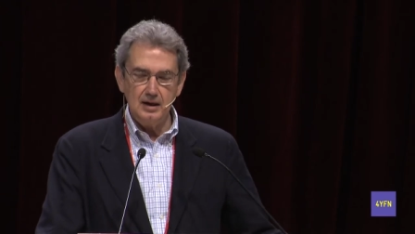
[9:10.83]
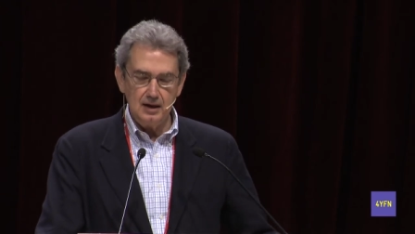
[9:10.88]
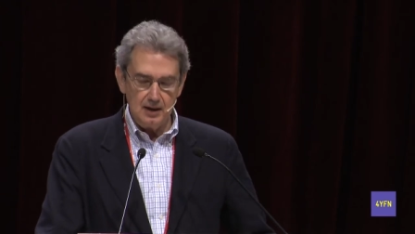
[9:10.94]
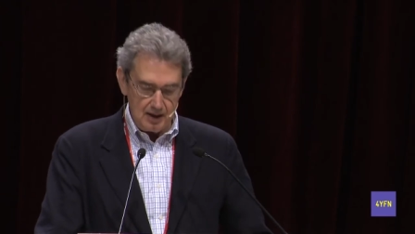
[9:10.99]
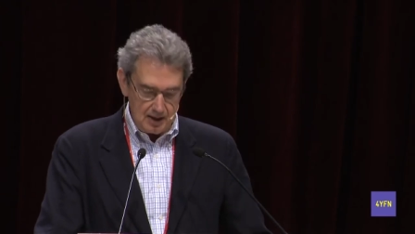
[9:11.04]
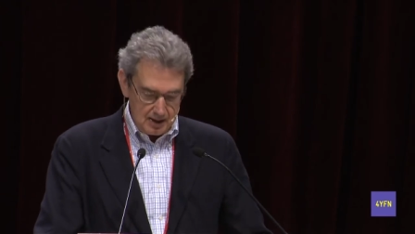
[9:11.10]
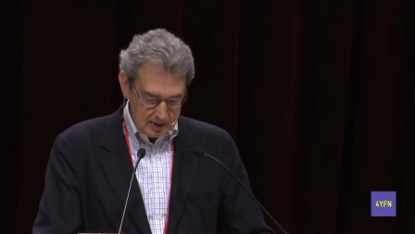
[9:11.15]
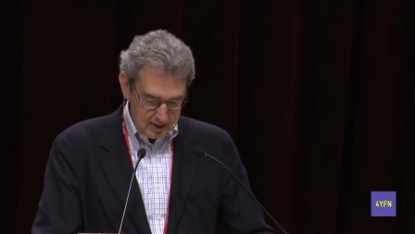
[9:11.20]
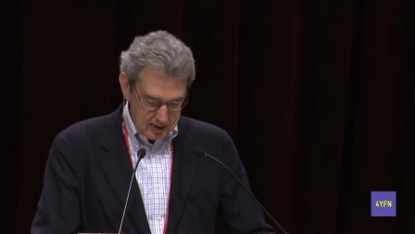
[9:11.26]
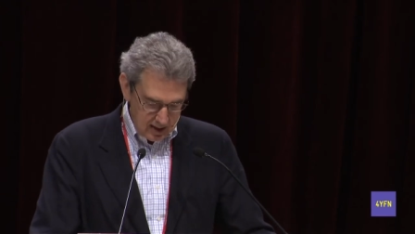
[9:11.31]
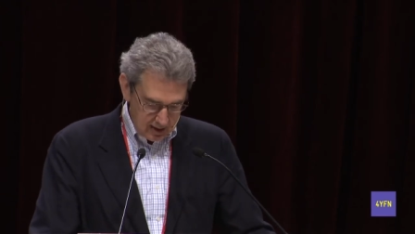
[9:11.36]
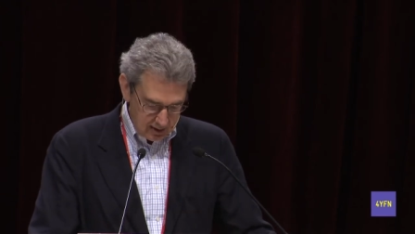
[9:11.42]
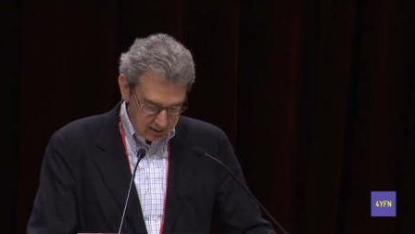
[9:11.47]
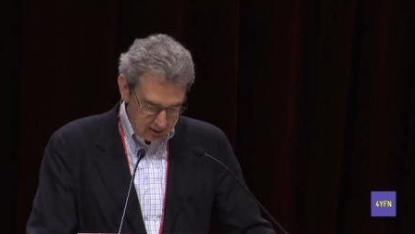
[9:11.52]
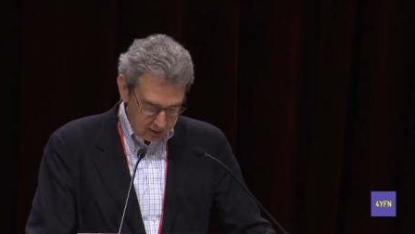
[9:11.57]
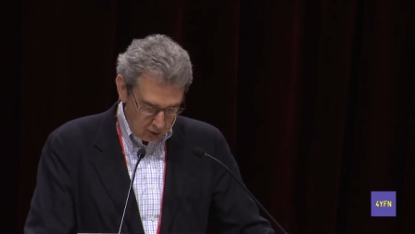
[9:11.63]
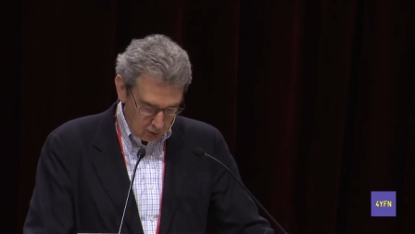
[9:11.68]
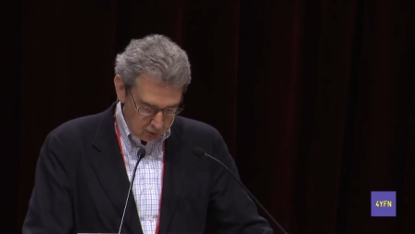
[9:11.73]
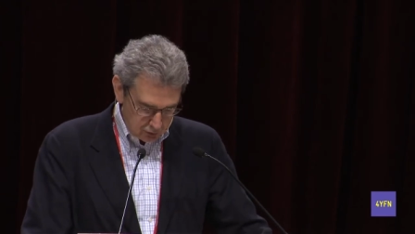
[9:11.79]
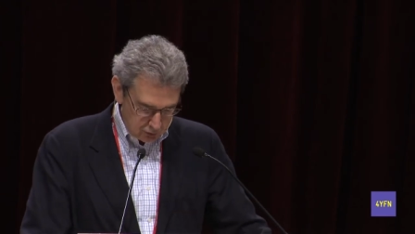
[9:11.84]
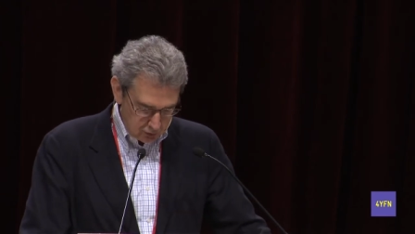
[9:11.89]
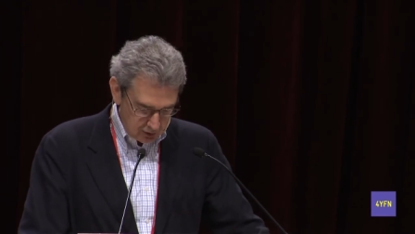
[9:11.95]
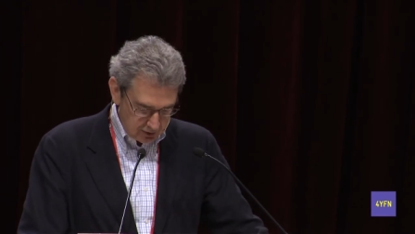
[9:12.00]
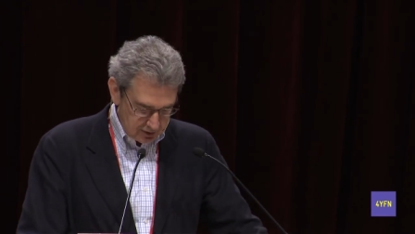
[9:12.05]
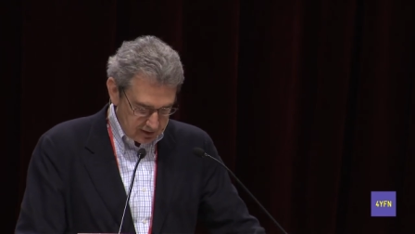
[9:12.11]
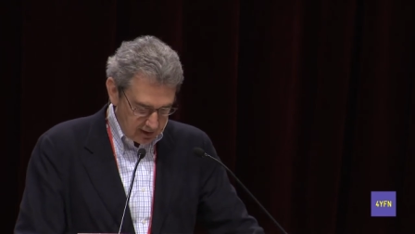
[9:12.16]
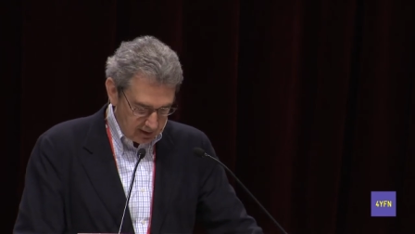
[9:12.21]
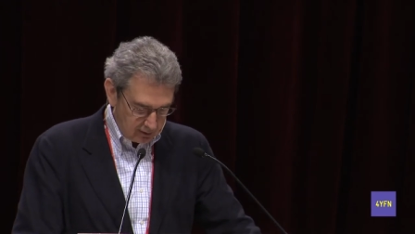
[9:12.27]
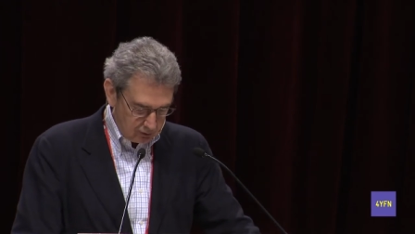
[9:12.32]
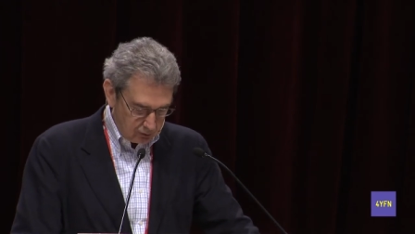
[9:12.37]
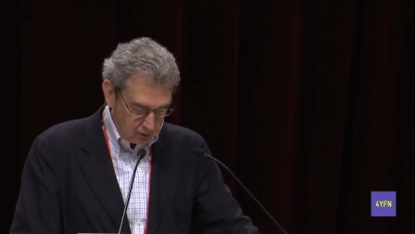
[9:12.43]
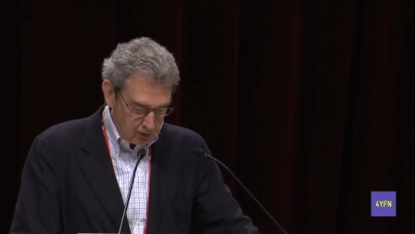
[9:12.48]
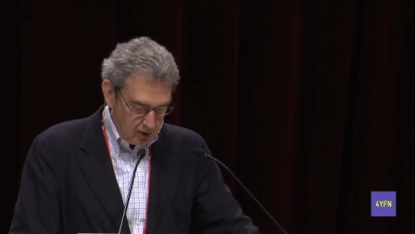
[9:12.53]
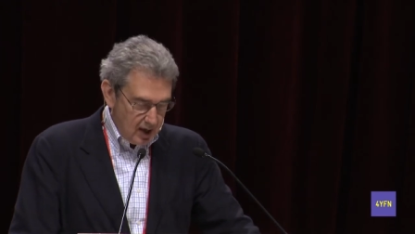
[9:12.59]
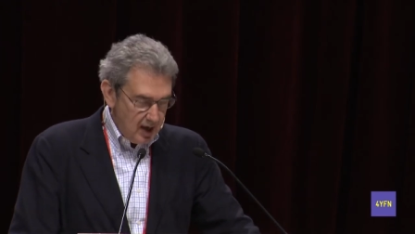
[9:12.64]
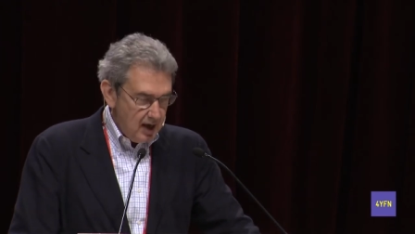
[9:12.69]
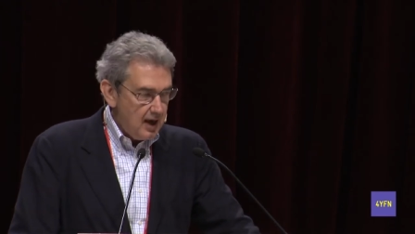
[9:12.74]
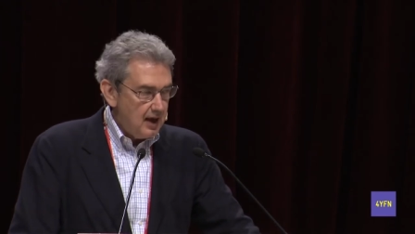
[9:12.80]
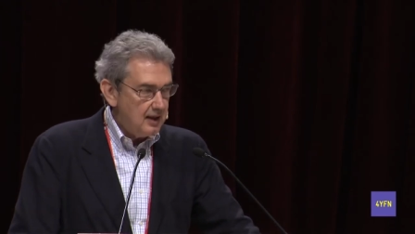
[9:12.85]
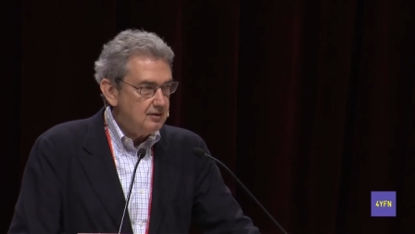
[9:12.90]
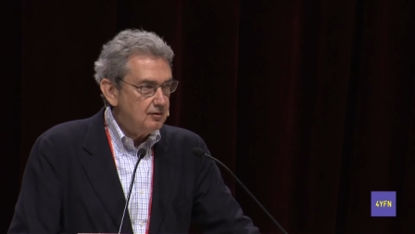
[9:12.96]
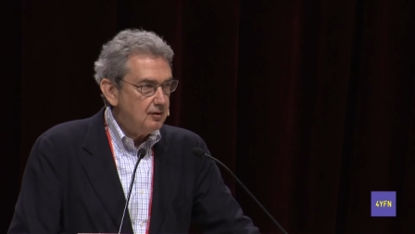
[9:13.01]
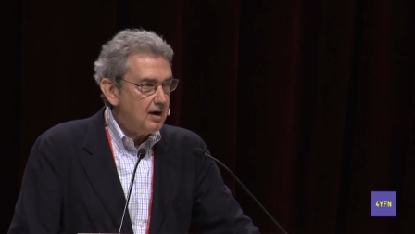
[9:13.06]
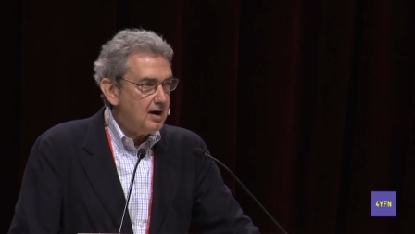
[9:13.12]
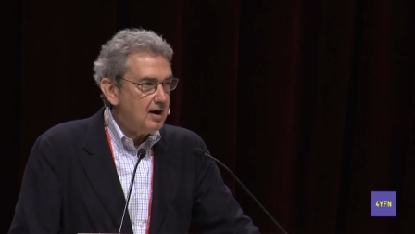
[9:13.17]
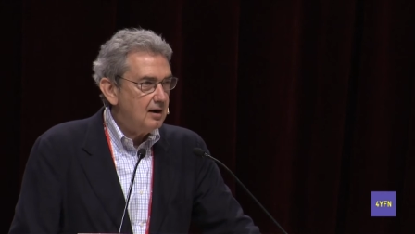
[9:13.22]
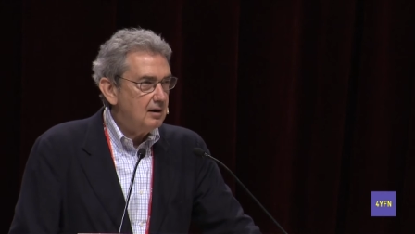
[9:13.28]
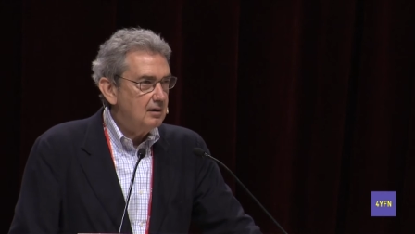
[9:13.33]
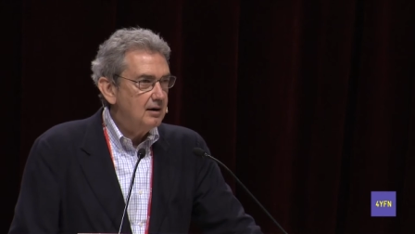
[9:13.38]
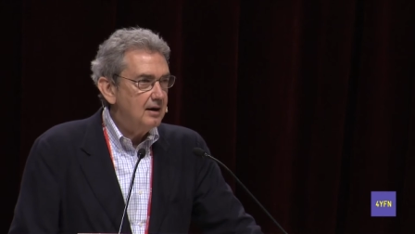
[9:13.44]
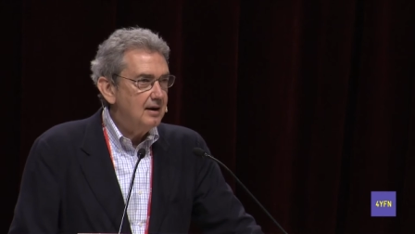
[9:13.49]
in the agricultural sector. And there are